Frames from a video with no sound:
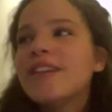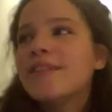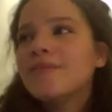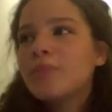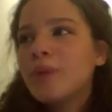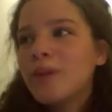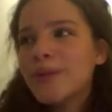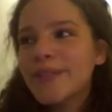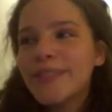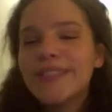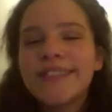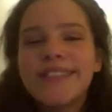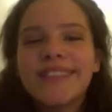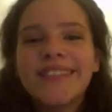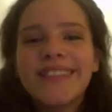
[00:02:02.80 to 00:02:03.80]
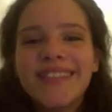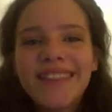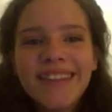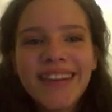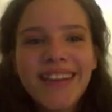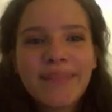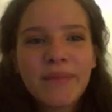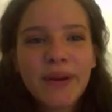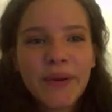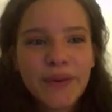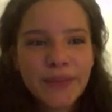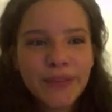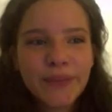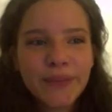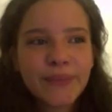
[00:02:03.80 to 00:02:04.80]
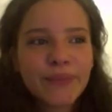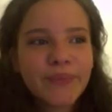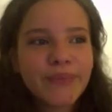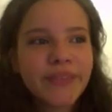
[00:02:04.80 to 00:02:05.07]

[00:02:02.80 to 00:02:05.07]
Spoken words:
to have posters in my room,